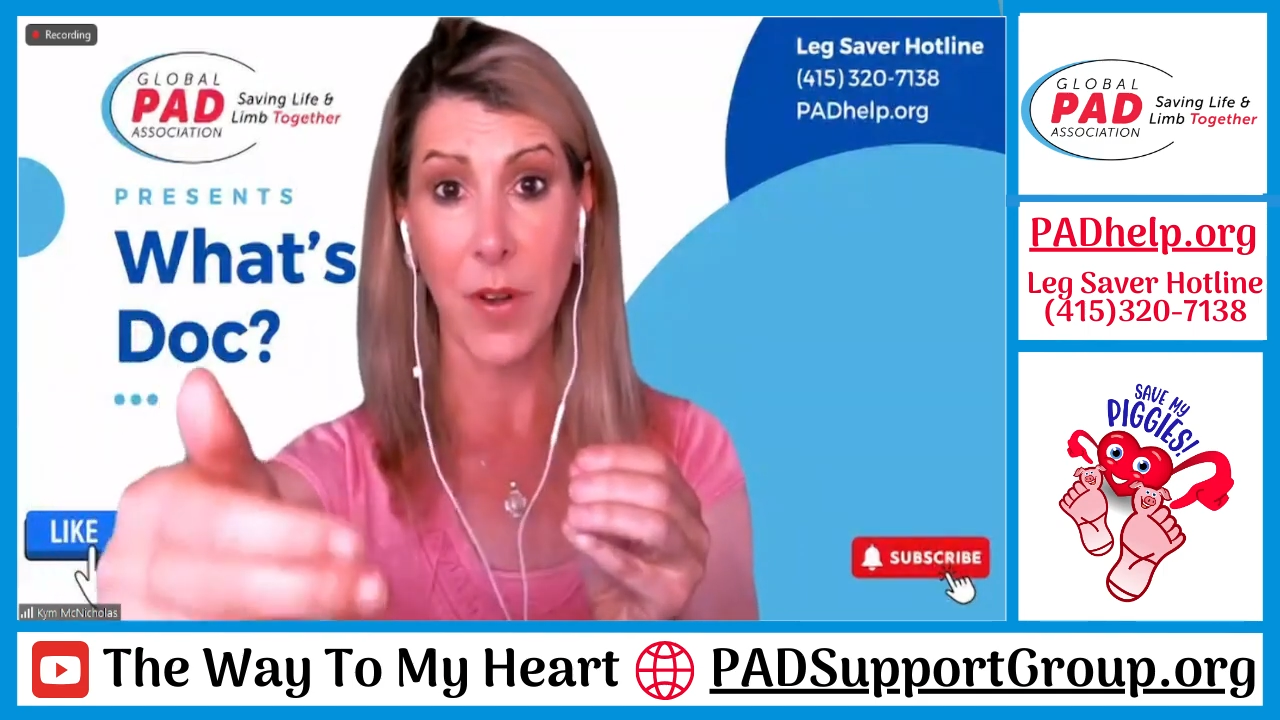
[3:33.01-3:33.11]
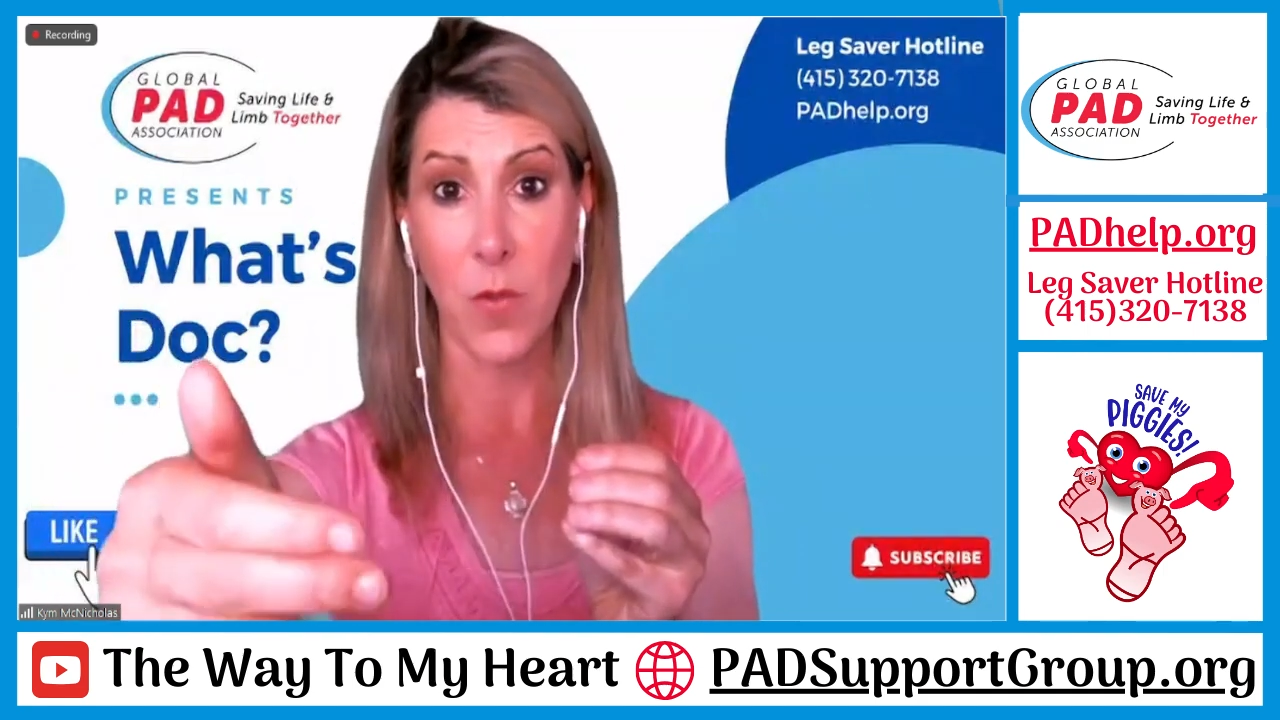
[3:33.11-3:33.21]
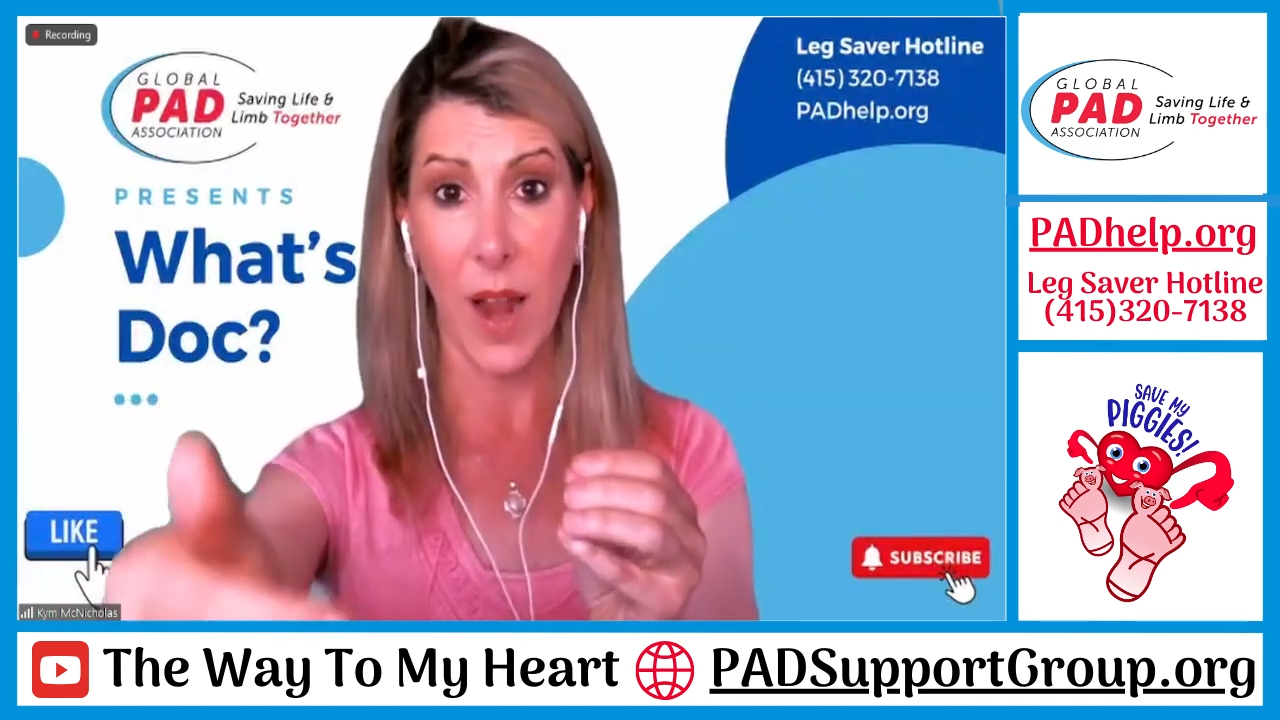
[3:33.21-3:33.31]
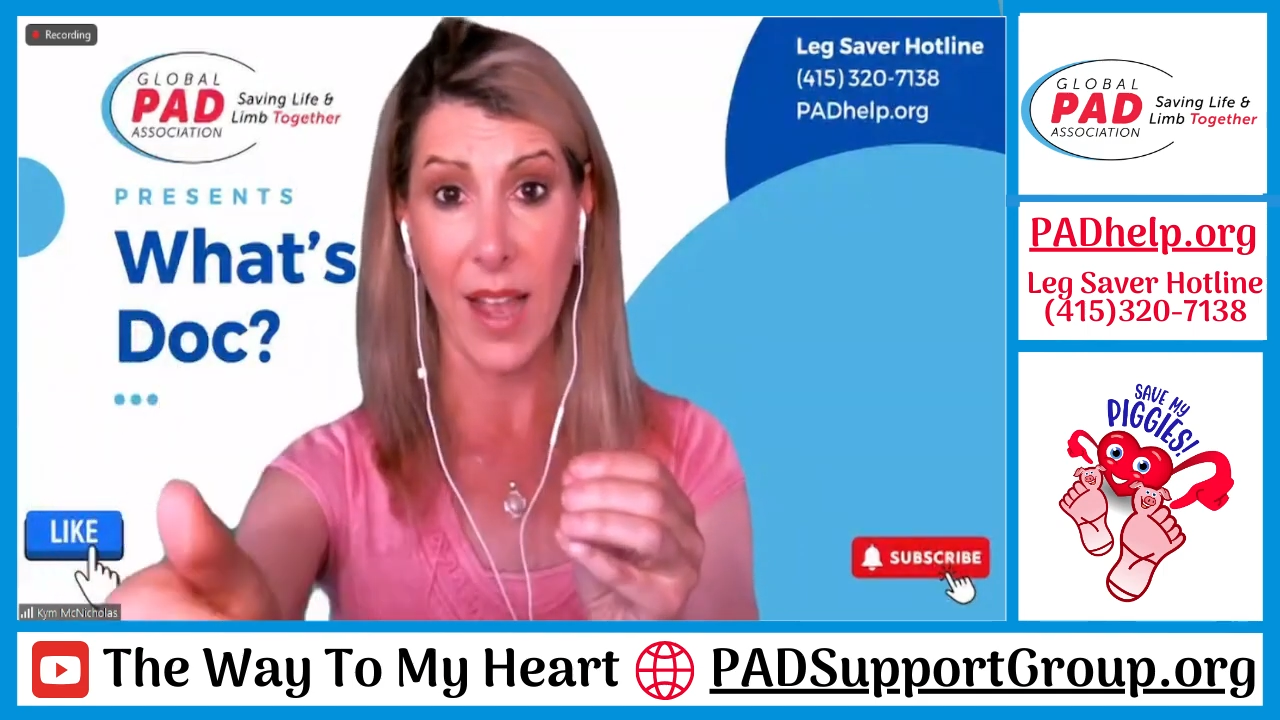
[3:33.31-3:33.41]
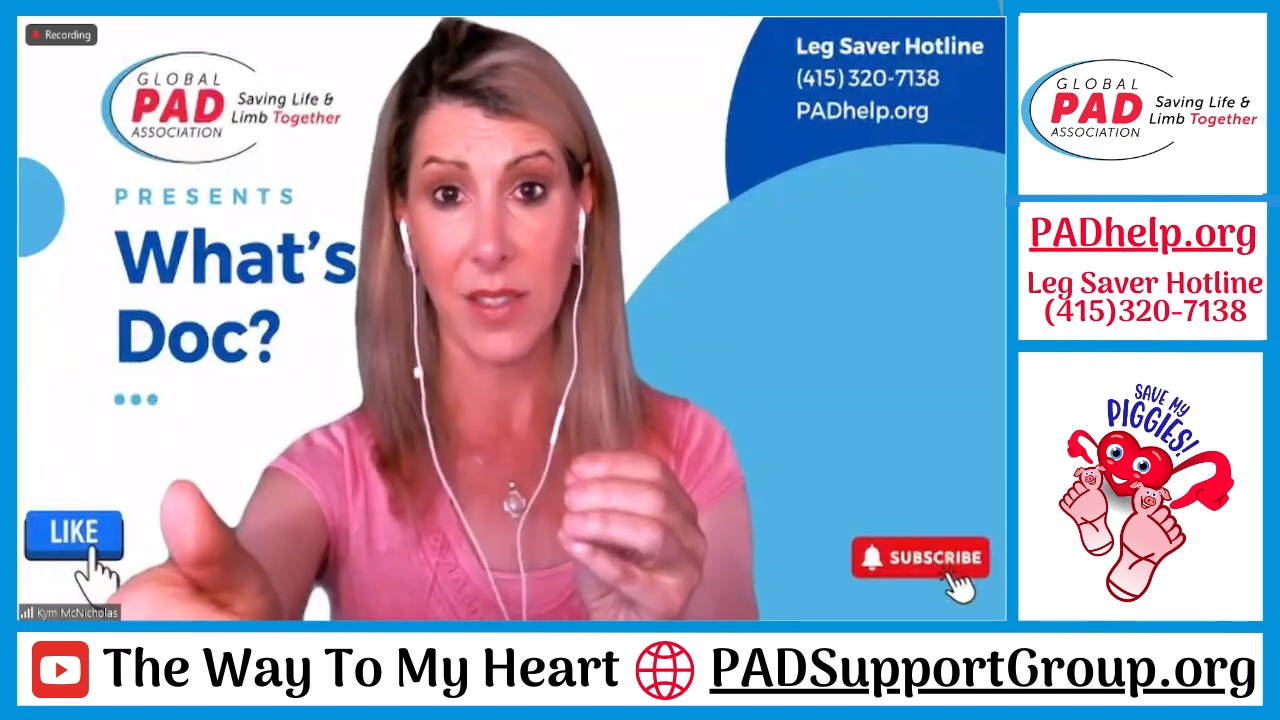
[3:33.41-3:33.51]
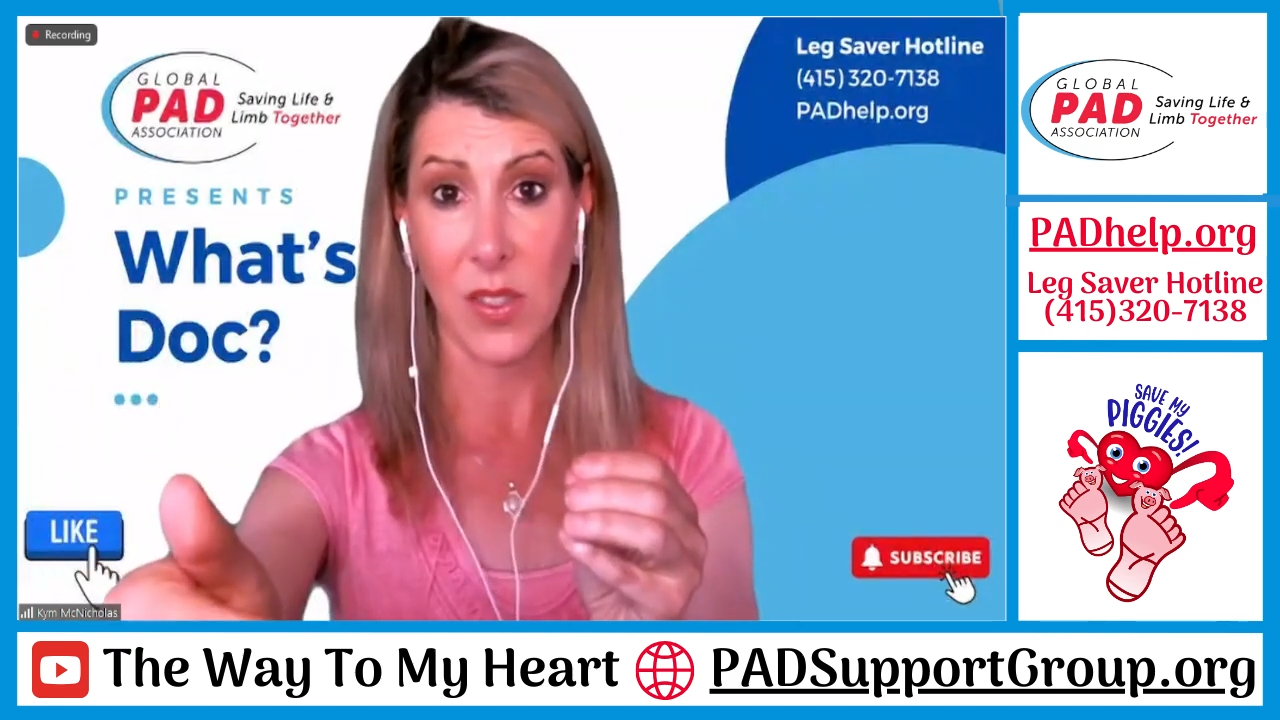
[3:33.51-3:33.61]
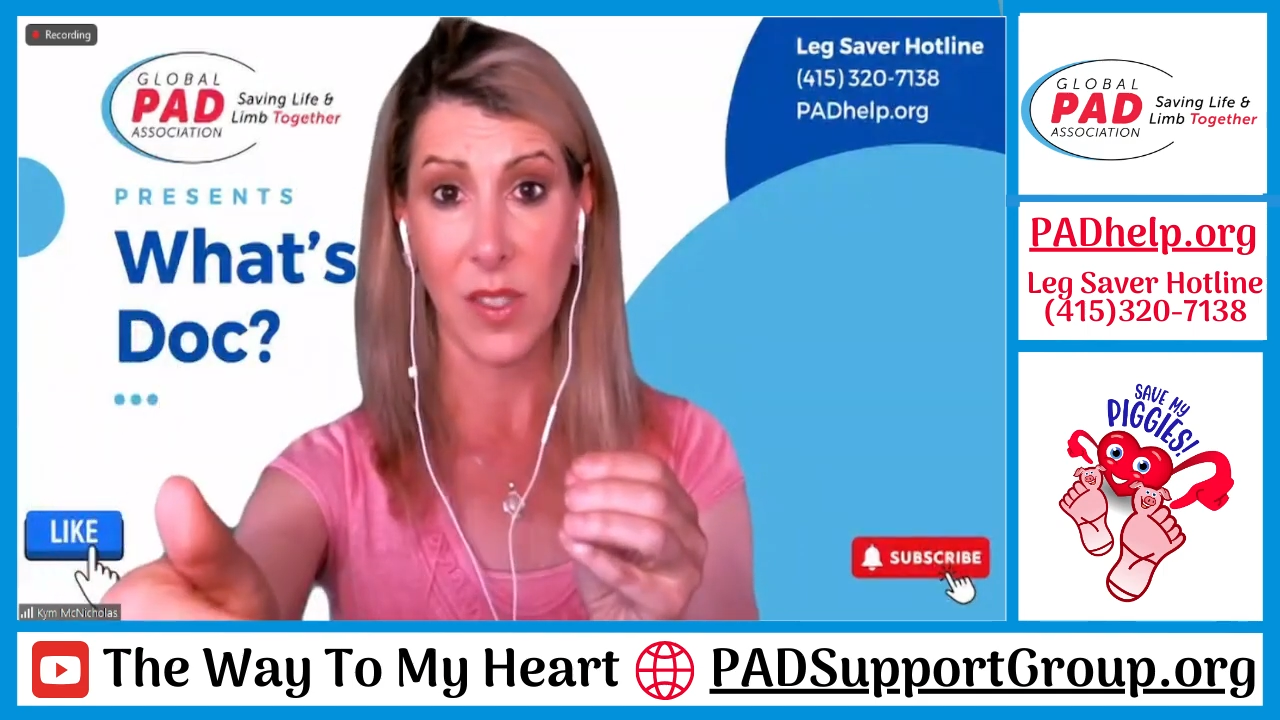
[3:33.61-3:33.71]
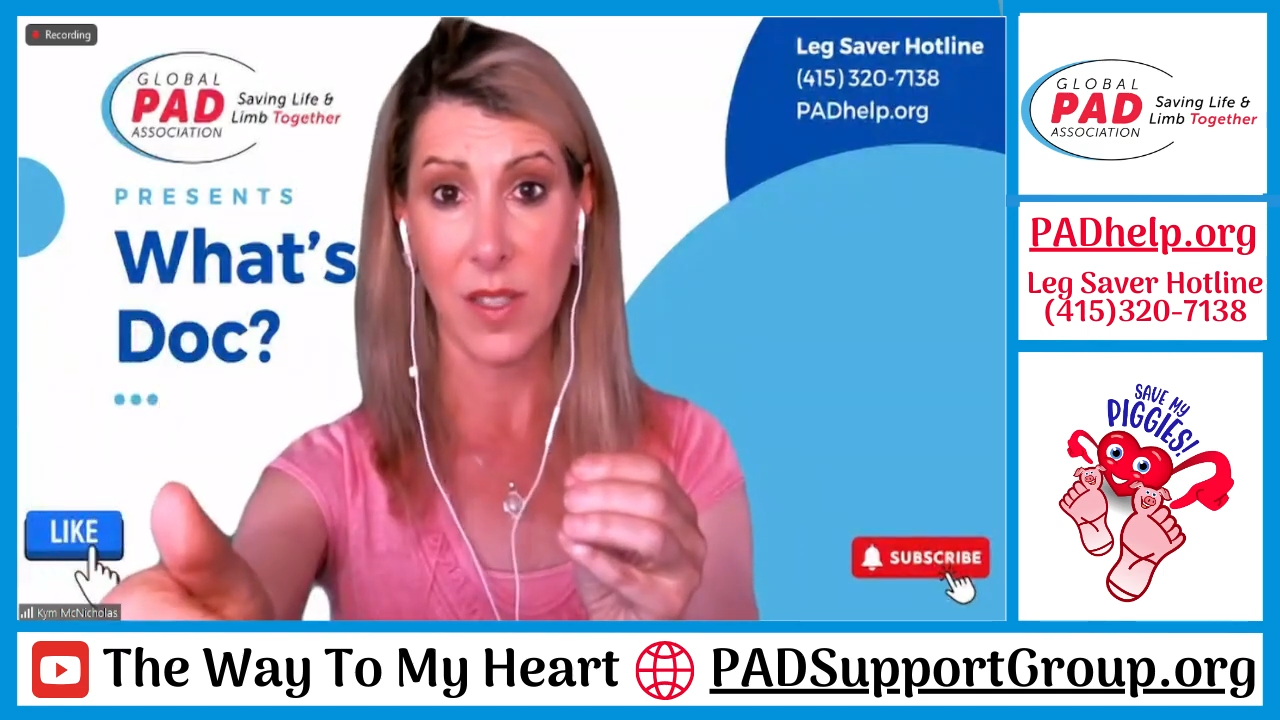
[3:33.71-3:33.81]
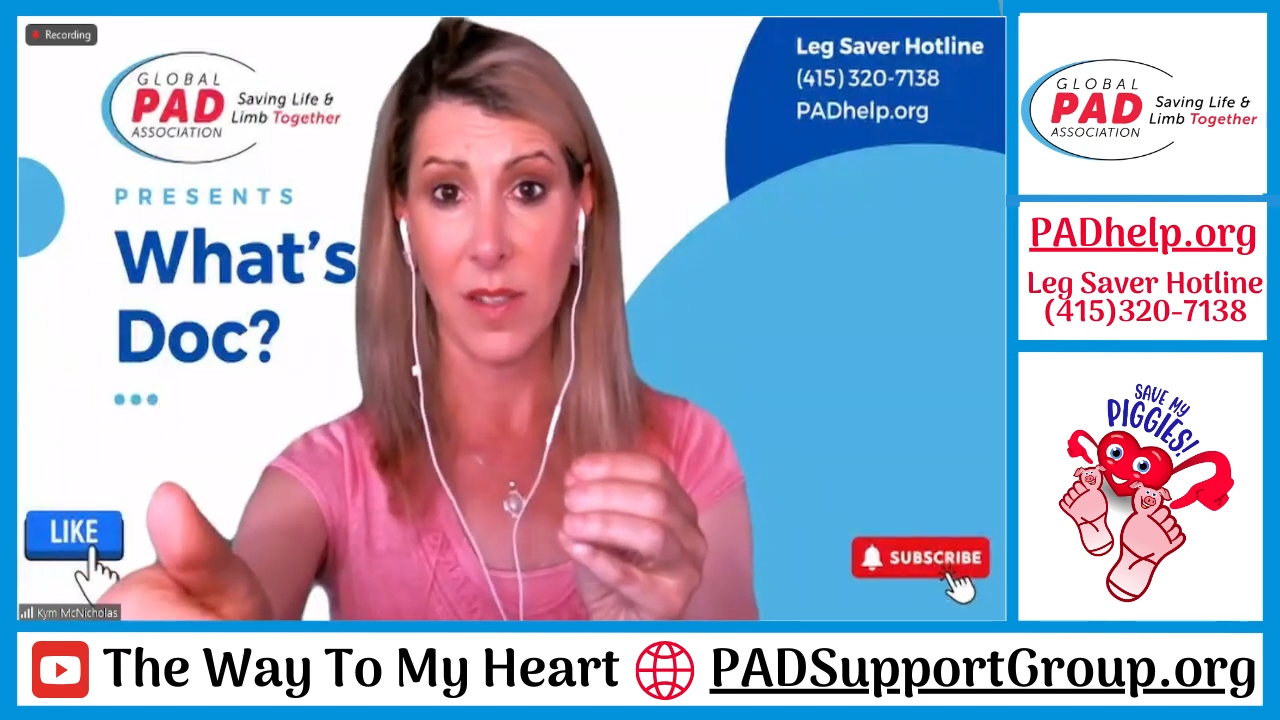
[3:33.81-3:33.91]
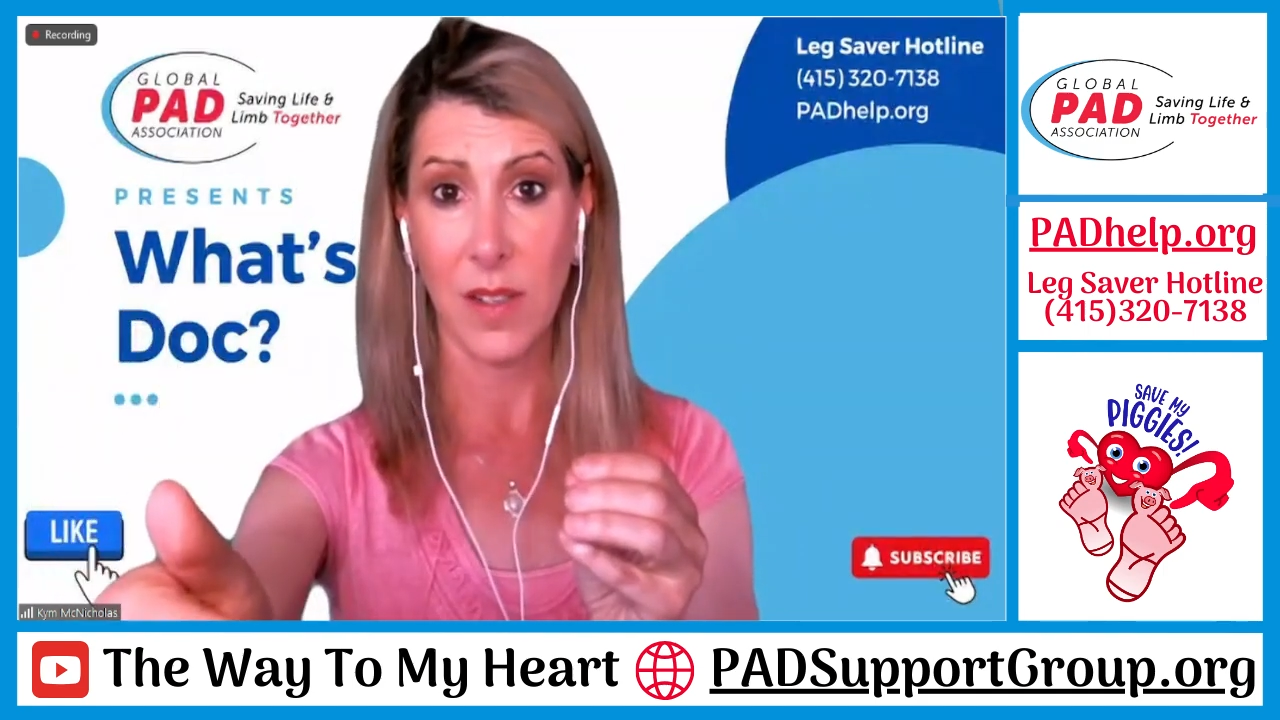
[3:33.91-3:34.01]
and
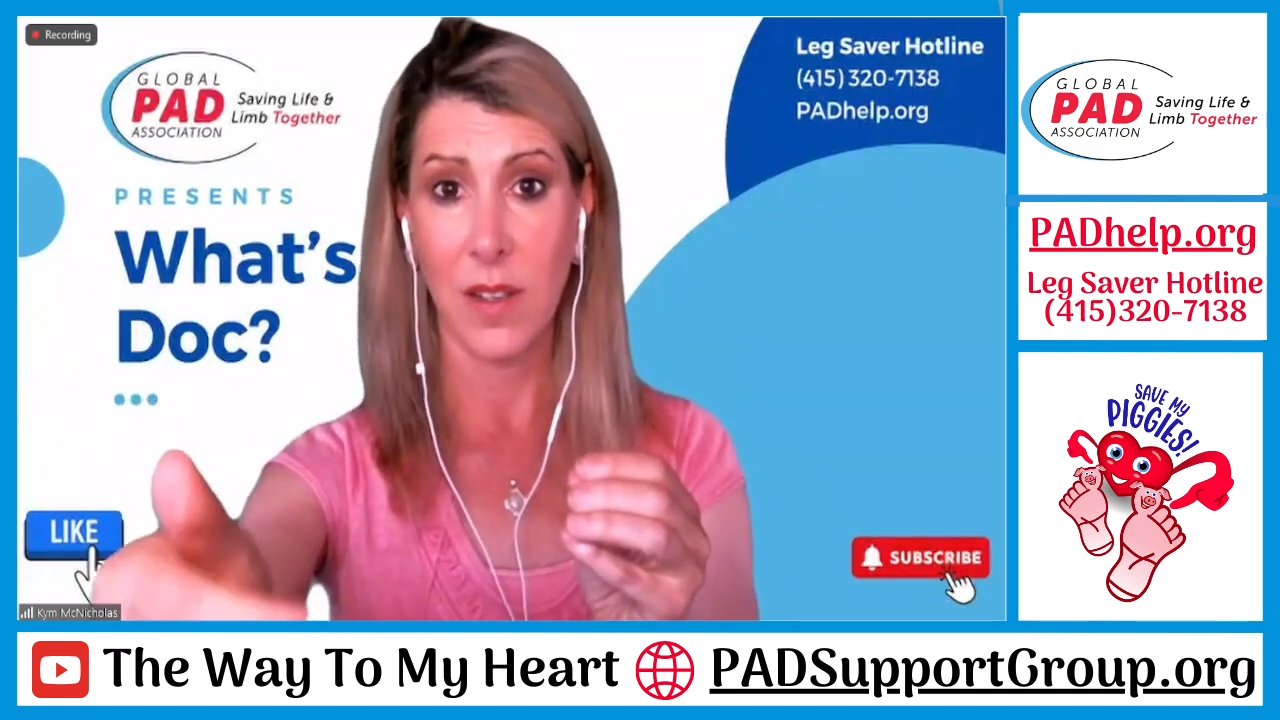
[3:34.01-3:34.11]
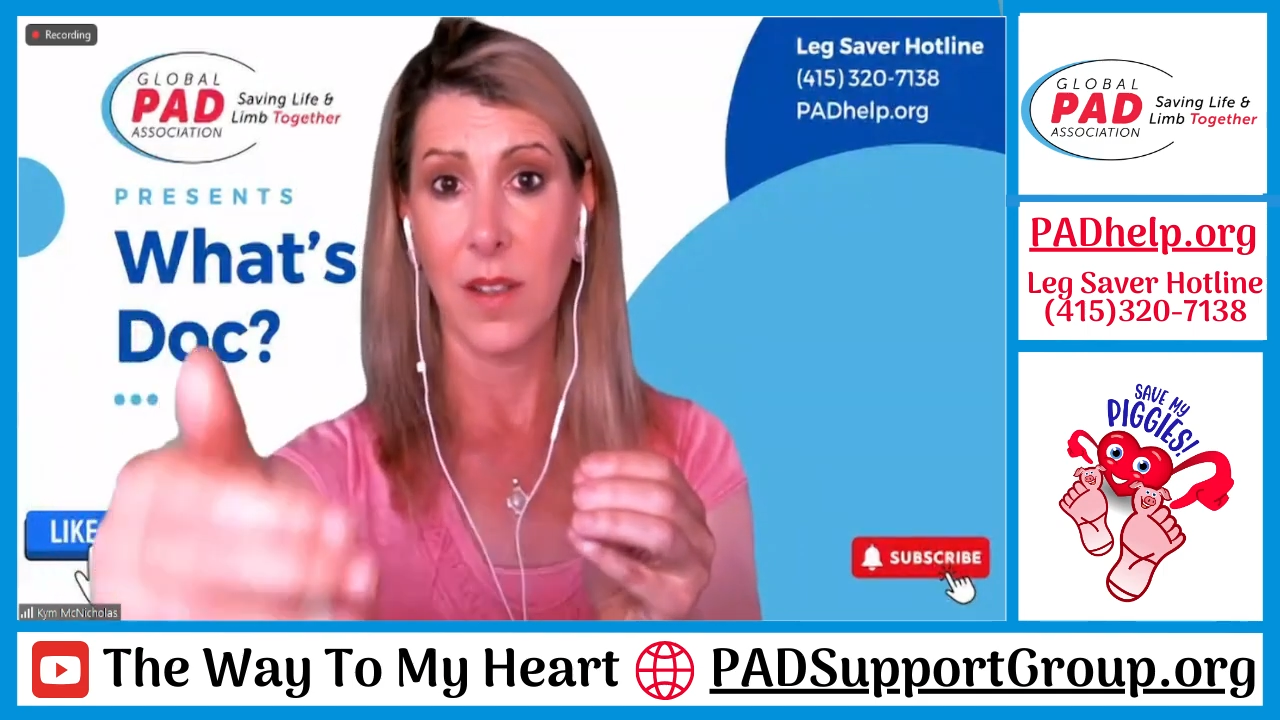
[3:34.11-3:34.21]
rest,